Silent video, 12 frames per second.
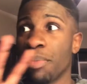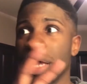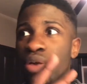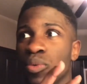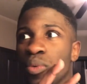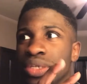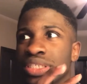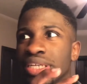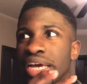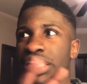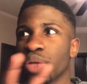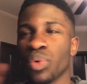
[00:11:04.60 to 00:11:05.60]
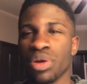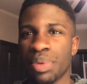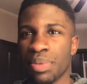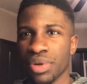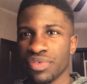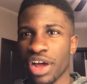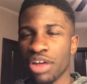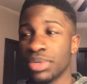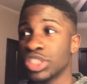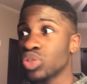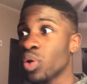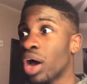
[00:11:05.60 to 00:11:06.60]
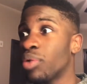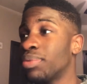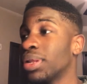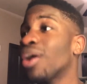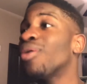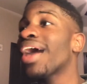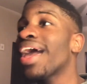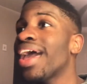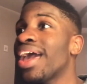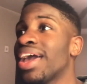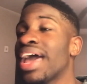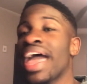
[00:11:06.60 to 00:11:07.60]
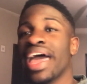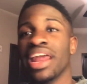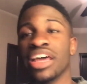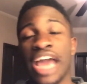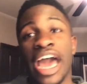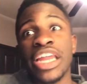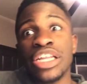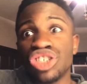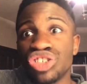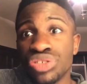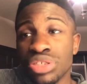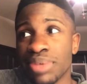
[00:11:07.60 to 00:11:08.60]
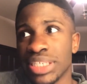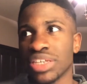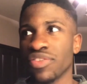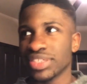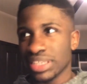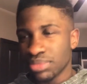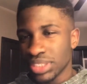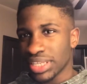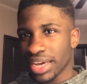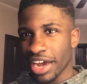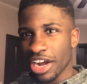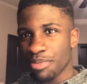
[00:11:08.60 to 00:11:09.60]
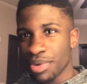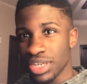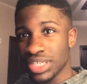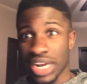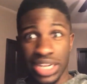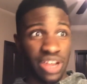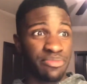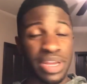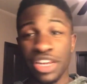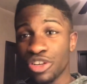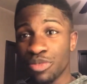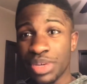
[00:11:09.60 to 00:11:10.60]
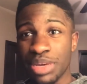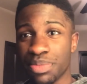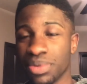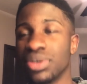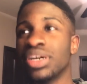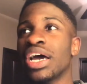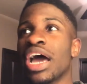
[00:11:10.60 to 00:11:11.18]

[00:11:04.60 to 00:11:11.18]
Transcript: but it wasn't like there weren't people around me. So I would be like, oh, hey. And I'd introduce myself because I'm just that kind of person. I love meeting new people.